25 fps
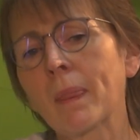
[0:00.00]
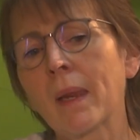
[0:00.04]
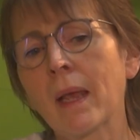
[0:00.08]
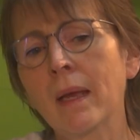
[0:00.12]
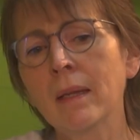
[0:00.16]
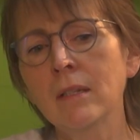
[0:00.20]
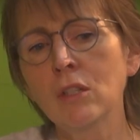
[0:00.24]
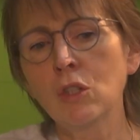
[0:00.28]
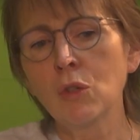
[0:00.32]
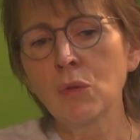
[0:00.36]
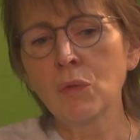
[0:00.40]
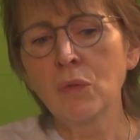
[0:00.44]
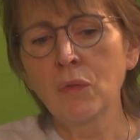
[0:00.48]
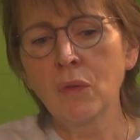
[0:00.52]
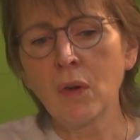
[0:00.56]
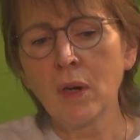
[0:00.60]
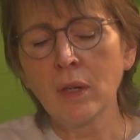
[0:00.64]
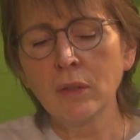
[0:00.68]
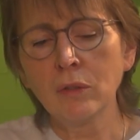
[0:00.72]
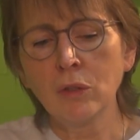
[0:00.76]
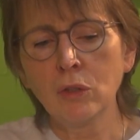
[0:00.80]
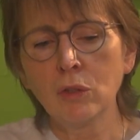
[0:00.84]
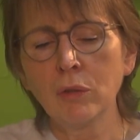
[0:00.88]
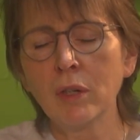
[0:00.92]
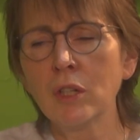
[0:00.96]
And so far,
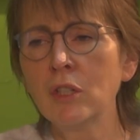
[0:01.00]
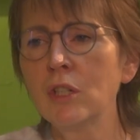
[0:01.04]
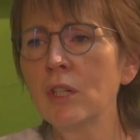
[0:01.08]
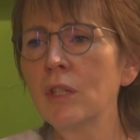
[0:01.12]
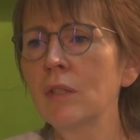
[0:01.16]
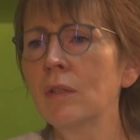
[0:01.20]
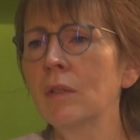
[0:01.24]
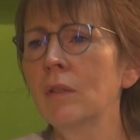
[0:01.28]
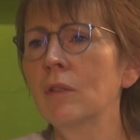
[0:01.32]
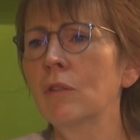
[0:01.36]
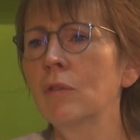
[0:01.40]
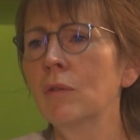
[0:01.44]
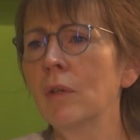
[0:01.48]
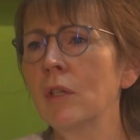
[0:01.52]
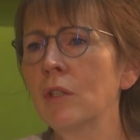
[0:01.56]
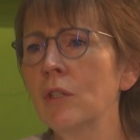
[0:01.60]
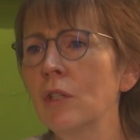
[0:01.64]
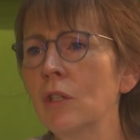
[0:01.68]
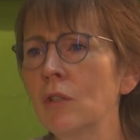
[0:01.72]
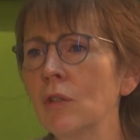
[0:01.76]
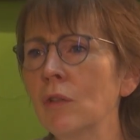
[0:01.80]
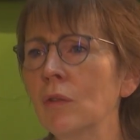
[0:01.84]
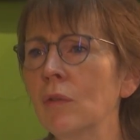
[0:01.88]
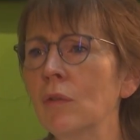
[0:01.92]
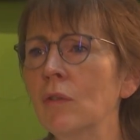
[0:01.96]
the
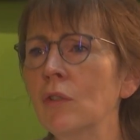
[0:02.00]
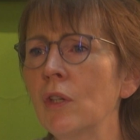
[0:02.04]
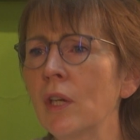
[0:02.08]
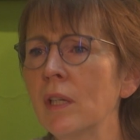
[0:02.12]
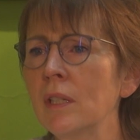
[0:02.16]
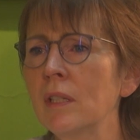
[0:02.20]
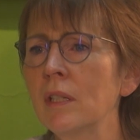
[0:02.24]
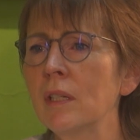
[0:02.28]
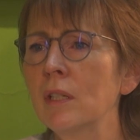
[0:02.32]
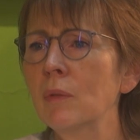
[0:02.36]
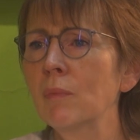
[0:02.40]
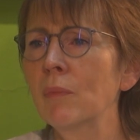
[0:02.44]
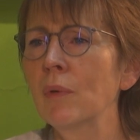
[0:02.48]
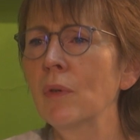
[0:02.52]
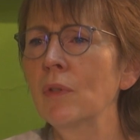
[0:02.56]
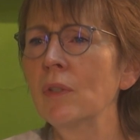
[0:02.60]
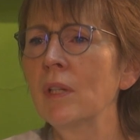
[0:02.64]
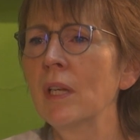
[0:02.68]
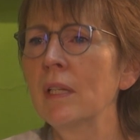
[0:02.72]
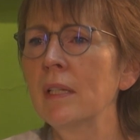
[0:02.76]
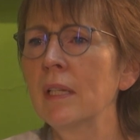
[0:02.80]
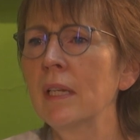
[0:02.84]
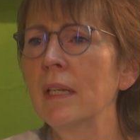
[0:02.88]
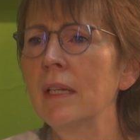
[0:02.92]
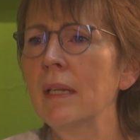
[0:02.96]
transitional justice
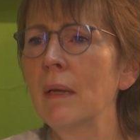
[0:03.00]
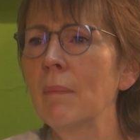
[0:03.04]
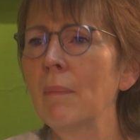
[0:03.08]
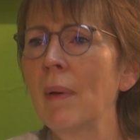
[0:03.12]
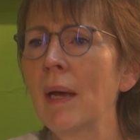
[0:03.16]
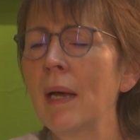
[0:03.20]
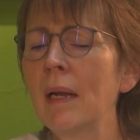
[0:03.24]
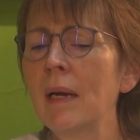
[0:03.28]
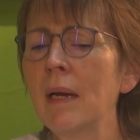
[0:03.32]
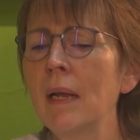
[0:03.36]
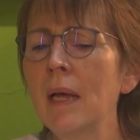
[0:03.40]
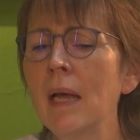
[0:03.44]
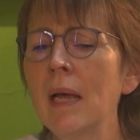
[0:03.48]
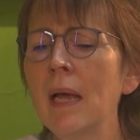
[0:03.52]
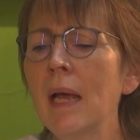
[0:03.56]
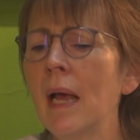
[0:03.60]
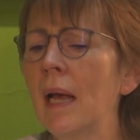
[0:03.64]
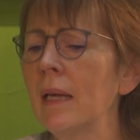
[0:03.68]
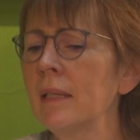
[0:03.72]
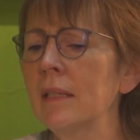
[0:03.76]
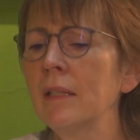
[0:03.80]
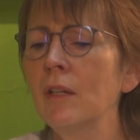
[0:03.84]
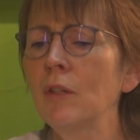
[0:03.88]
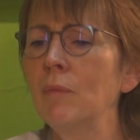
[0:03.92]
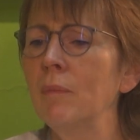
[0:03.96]
process in Nepal
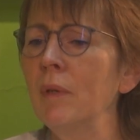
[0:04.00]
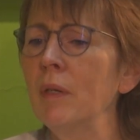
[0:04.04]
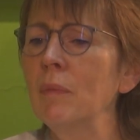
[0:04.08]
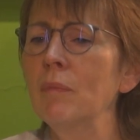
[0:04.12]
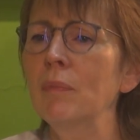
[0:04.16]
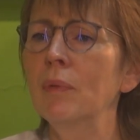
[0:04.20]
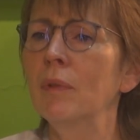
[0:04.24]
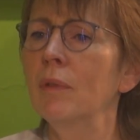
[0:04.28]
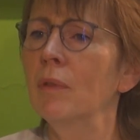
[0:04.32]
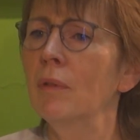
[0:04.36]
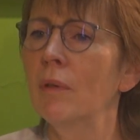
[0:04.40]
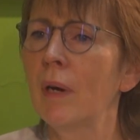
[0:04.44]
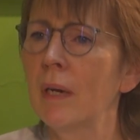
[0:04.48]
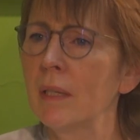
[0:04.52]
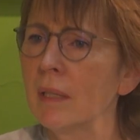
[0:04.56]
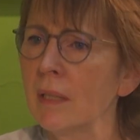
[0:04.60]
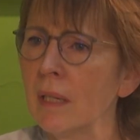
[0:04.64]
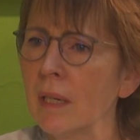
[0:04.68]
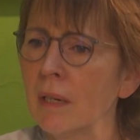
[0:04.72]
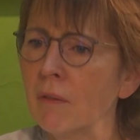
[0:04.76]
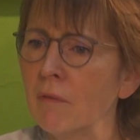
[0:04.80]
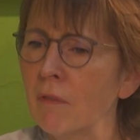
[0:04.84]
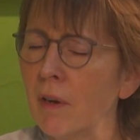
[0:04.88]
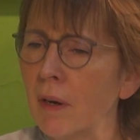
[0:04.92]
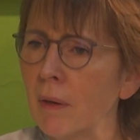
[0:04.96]
has not been
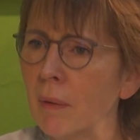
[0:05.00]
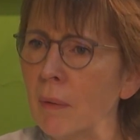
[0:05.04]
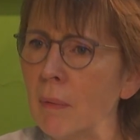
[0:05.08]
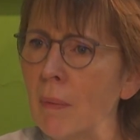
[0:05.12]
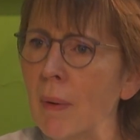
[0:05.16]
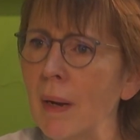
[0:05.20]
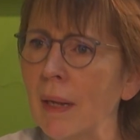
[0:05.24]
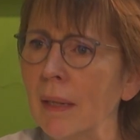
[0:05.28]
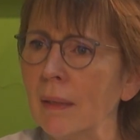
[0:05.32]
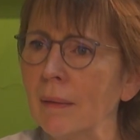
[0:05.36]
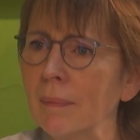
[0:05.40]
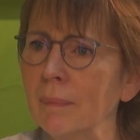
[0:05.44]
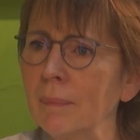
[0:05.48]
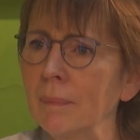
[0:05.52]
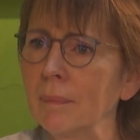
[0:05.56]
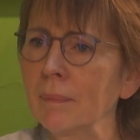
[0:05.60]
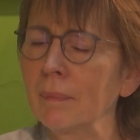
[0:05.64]
progressing very well.